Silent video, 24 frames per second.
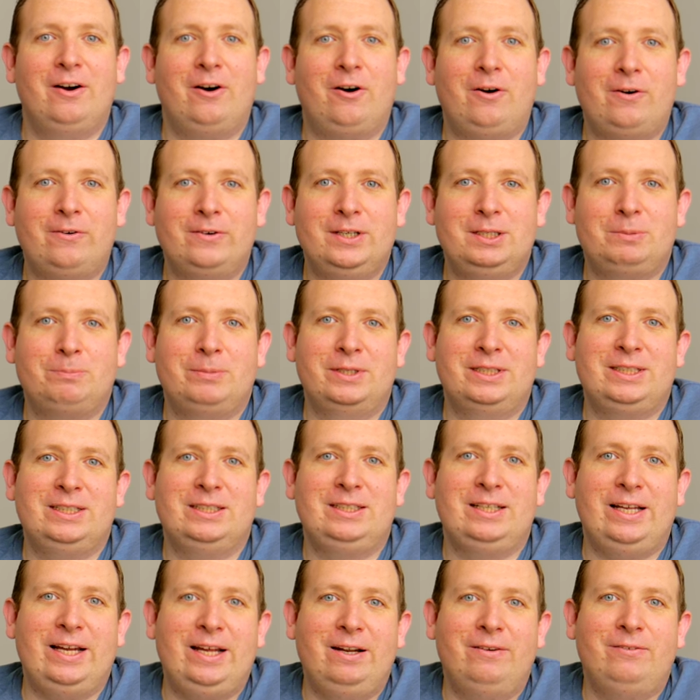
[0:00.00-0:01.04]
always
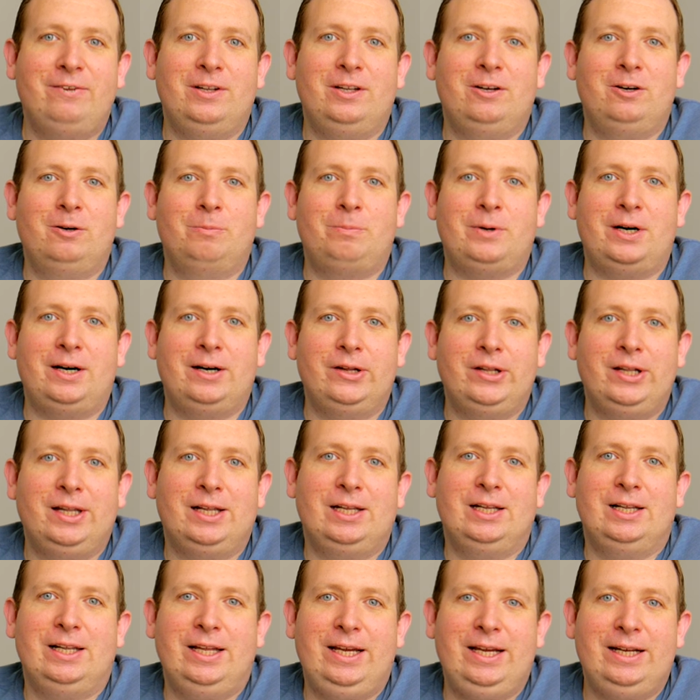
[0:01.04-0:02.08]
pushing the envelope on the
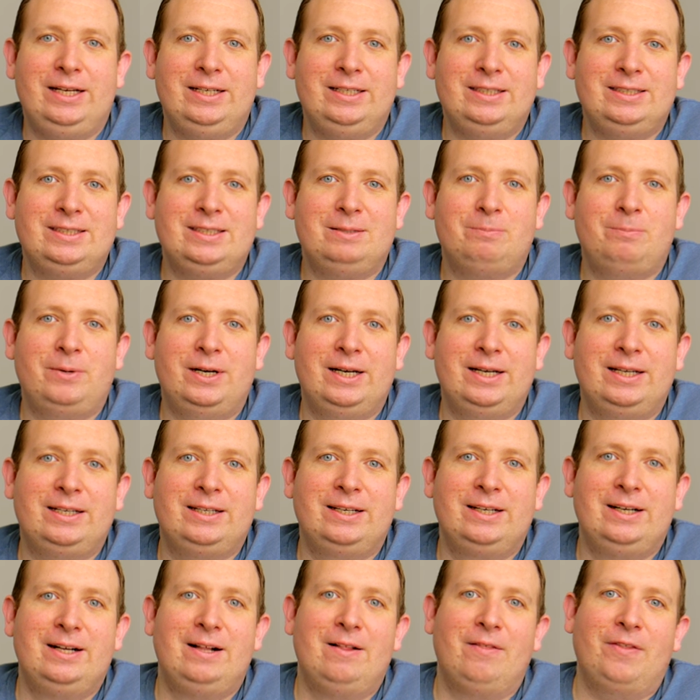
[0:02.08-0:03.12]
latest,
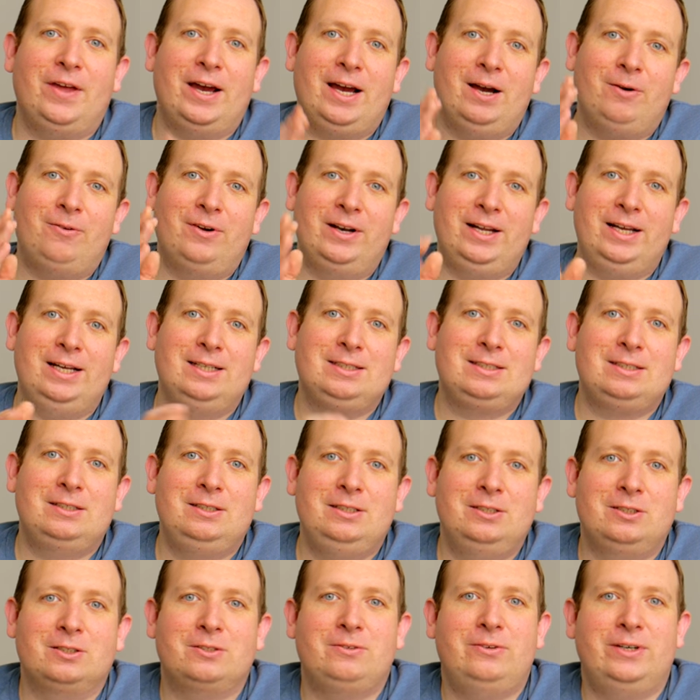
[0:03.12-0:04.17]
but I want to answer
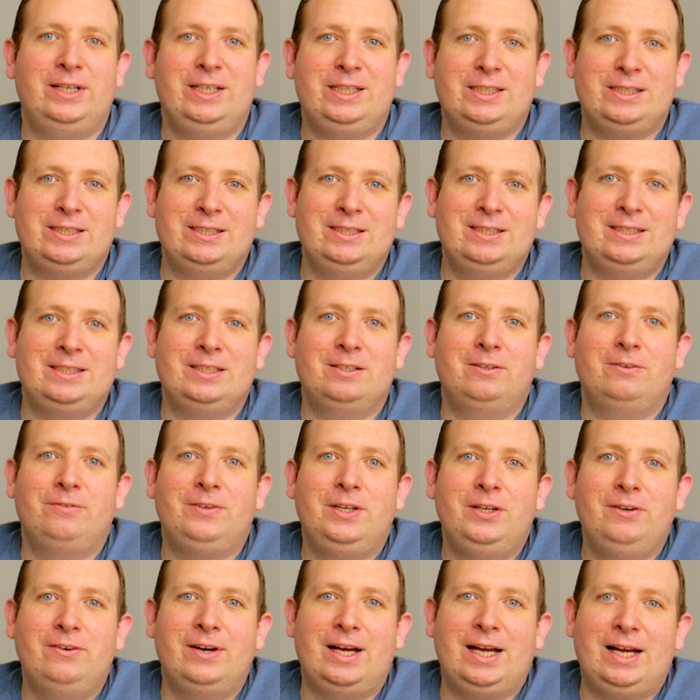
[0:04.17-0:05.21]
your questions. So if
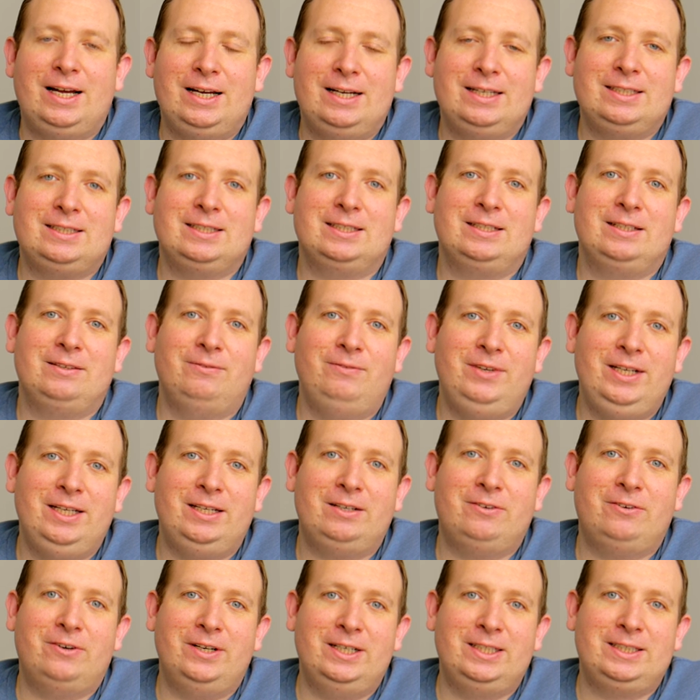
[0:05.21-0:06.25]
you ask me
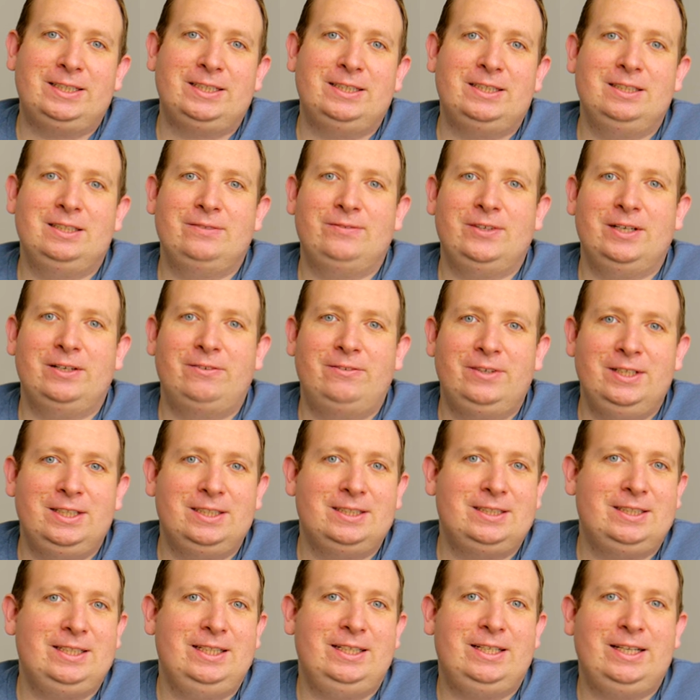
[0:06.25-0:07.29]
questions about real
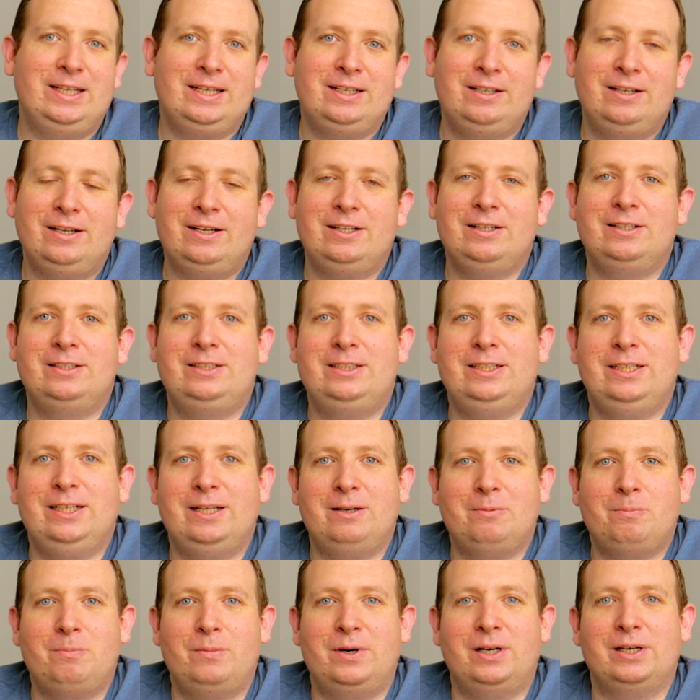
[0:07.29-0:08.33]
estate technology
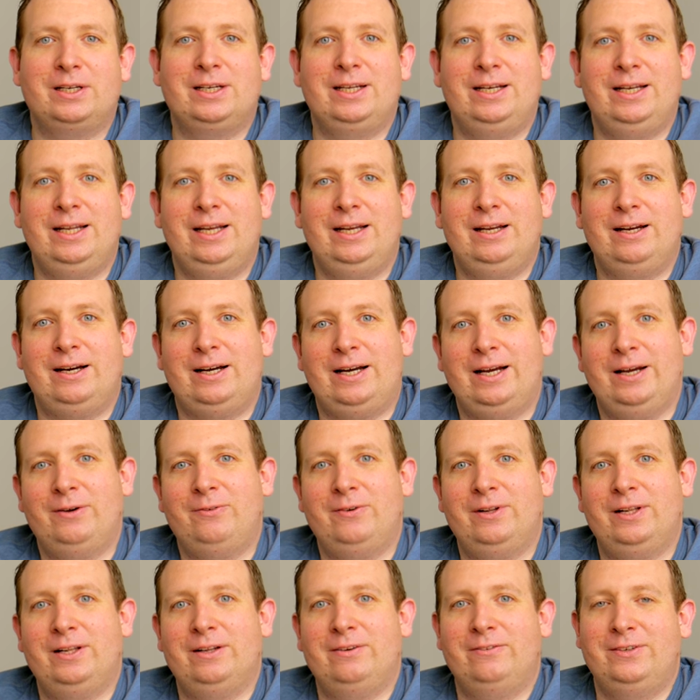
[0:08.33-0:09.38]
and marketing, I
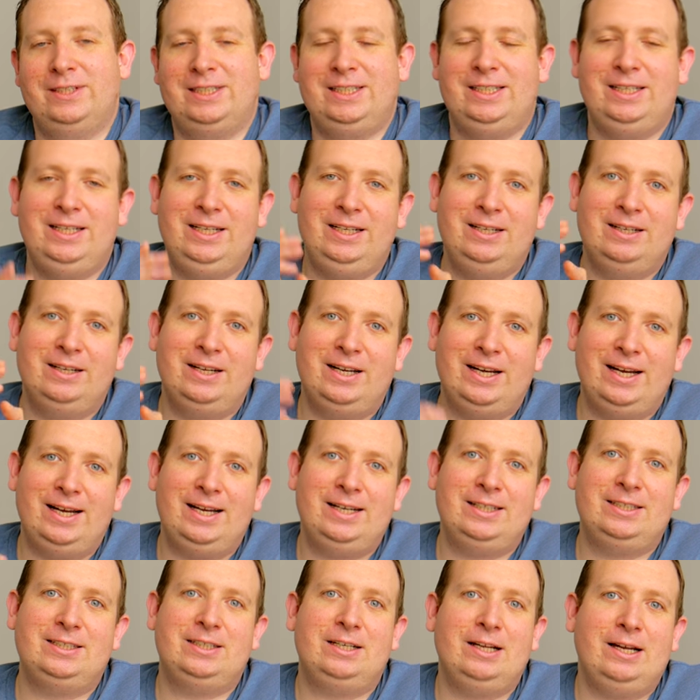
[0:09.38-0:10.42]
will with the
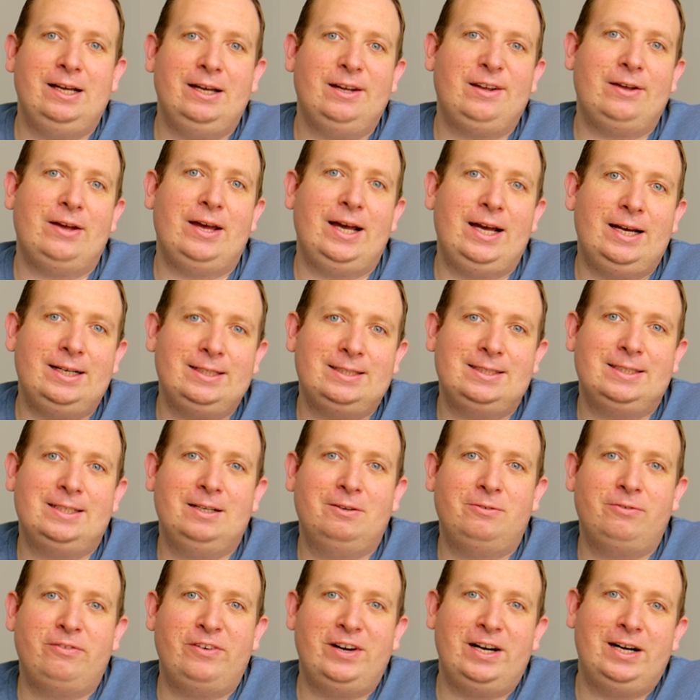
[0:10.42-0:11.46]
hashtag
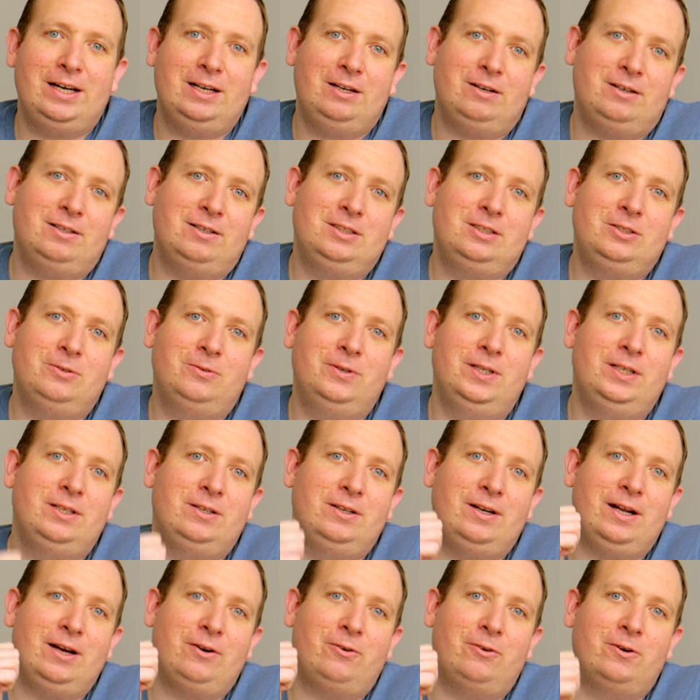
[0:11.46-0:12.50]
AskStefan on
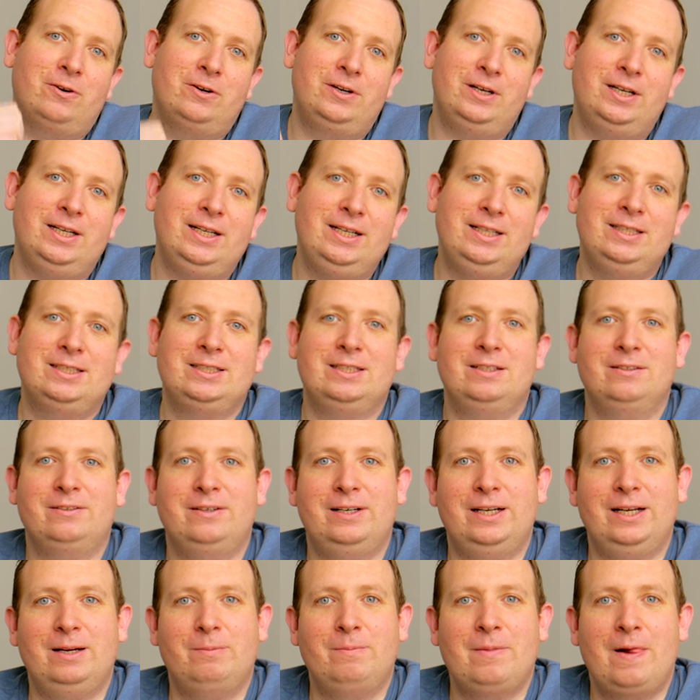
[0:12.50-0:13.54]
Twitter or
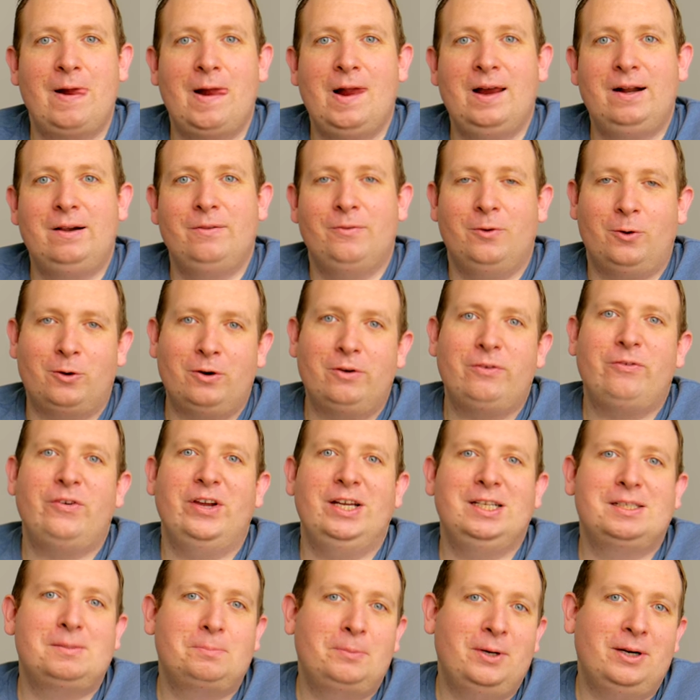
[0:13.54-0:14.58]
Instagram or
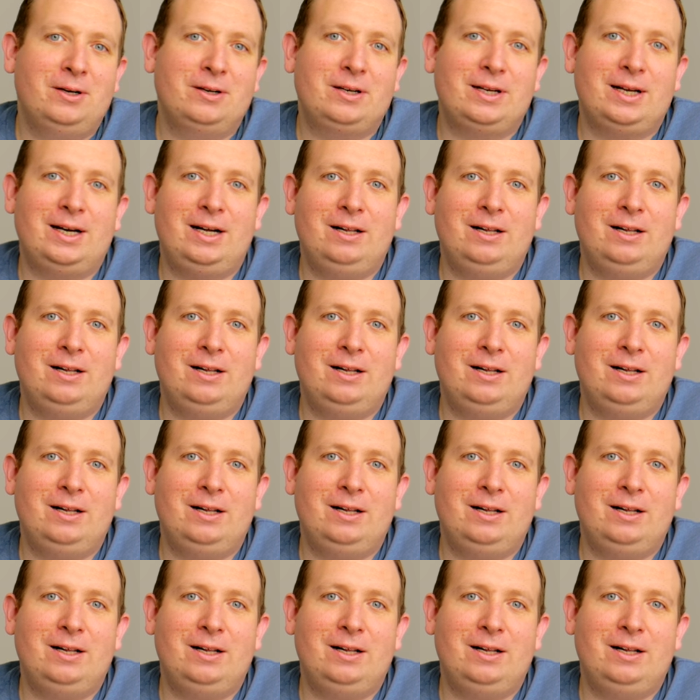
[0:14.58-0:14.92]
Facebook.